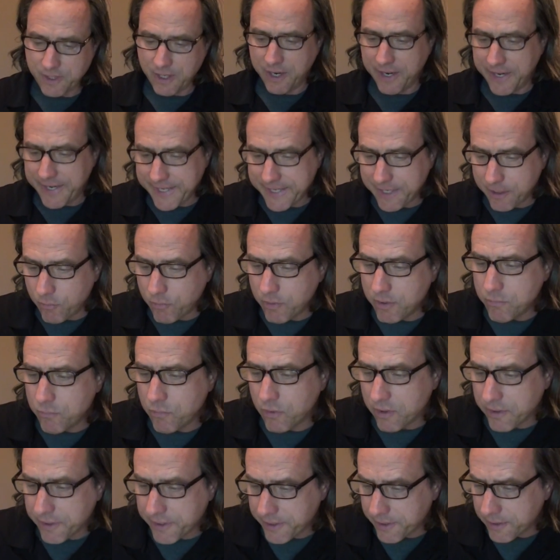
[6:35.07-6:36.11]
All right, I got one
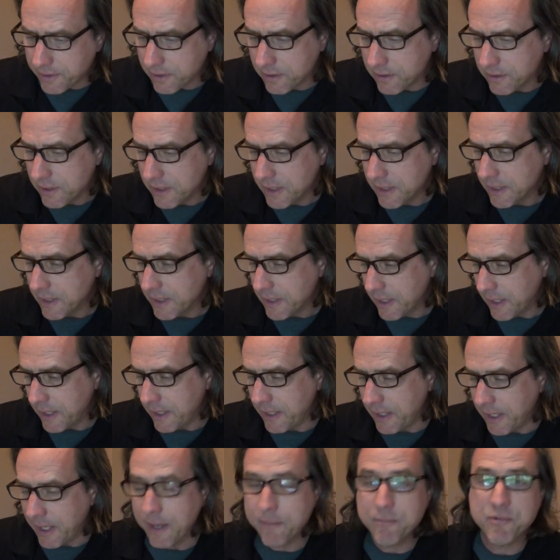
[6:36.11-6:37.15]
more here.
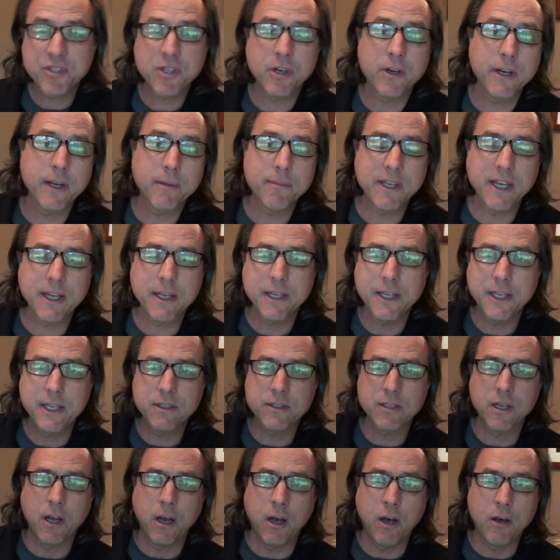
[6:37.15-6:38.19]
Uh, I'm sorry, I'm not going to
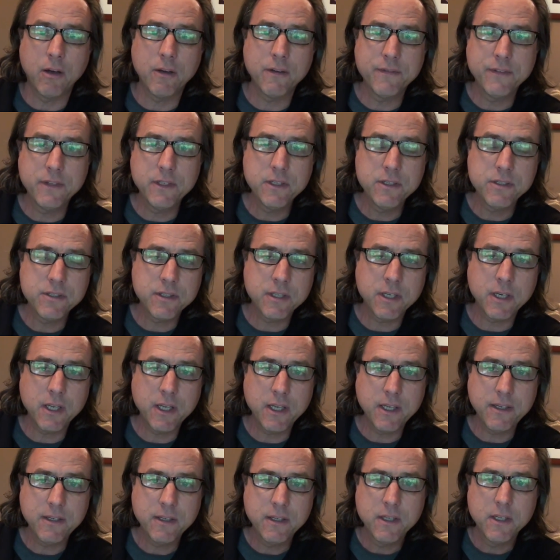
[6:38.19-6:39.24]
get to all of these
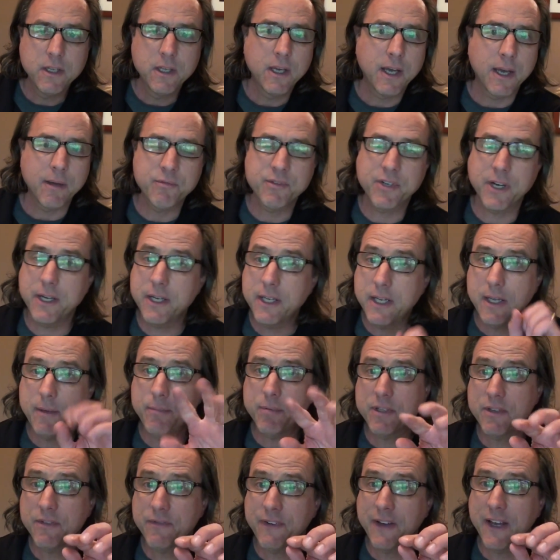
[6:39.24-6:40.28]
today. I'm trying to
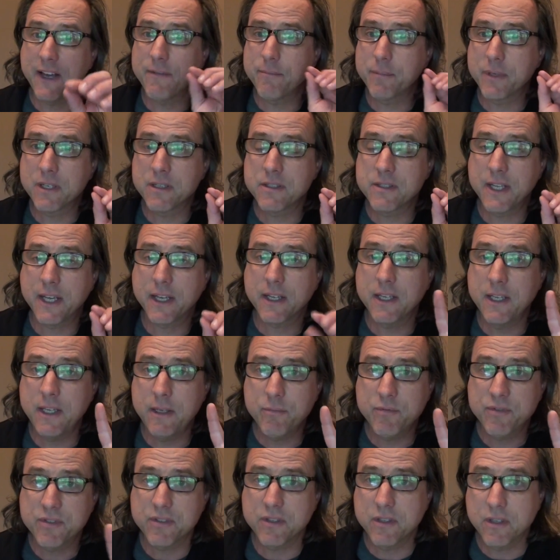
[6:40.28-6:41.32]
keep it to five because that
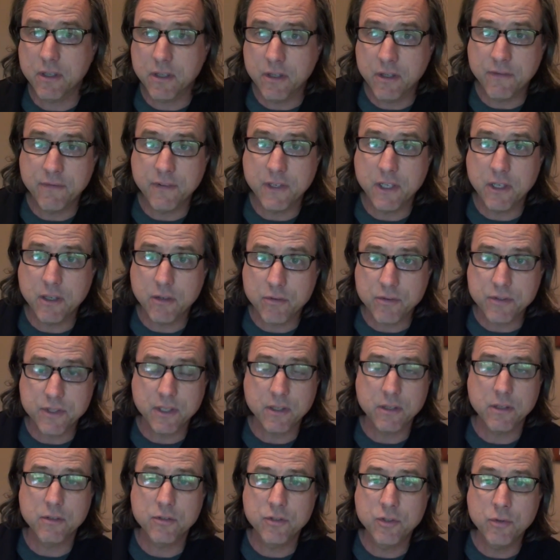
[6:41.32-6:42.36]
keeps the
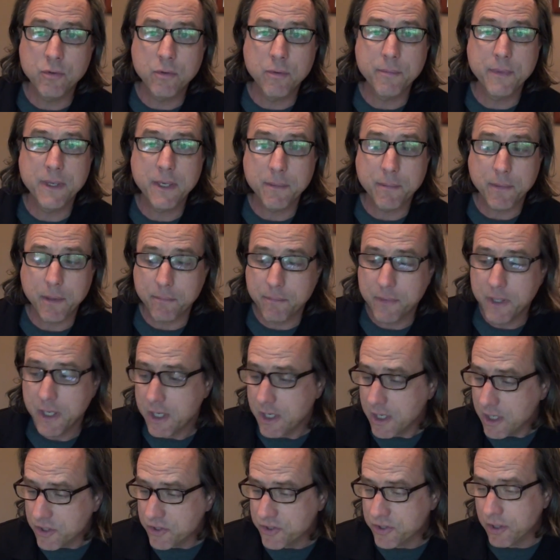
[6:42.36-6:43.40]
videos to a minimum.
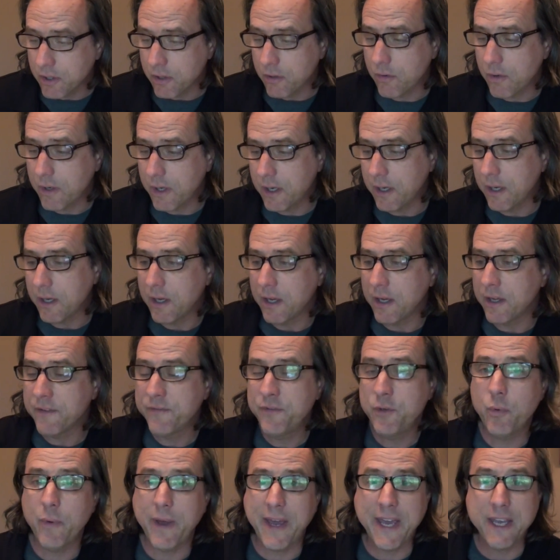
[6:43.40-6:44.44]
So uh,
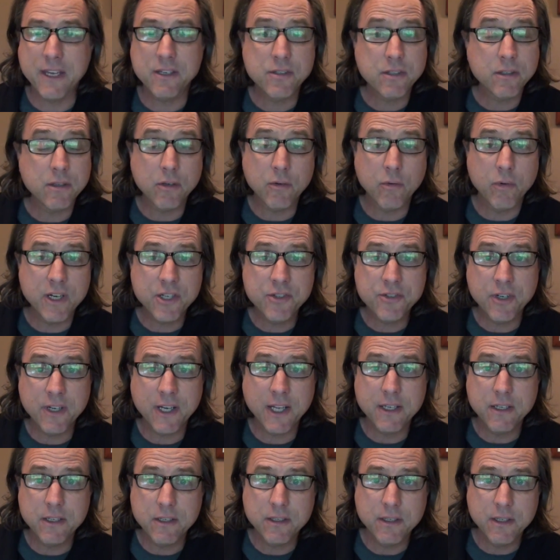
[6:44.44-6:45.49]
if you asked the question,
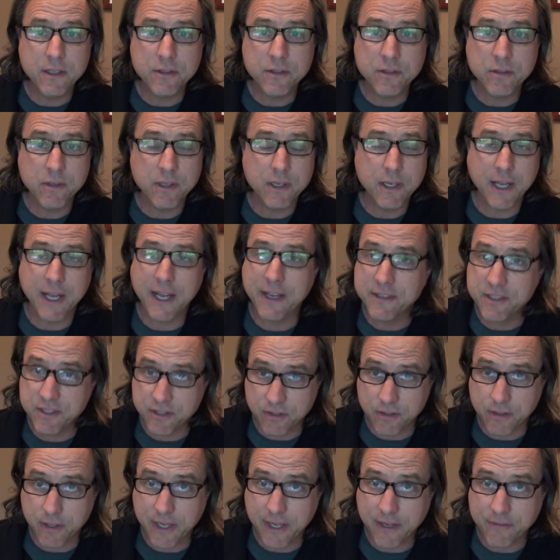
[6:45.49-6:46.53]
I didn't get to it, I
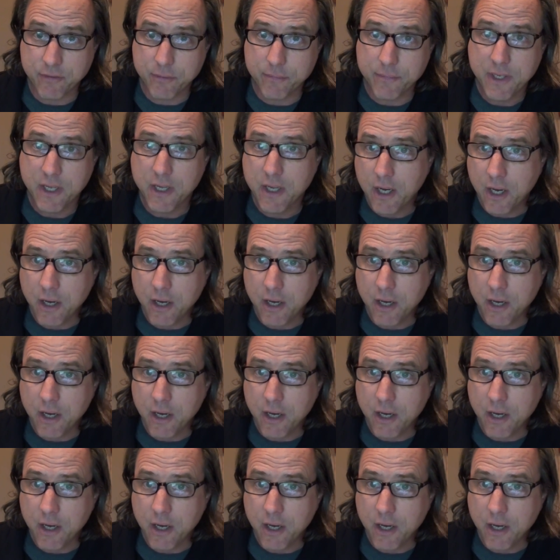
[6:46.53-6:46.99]
still have them.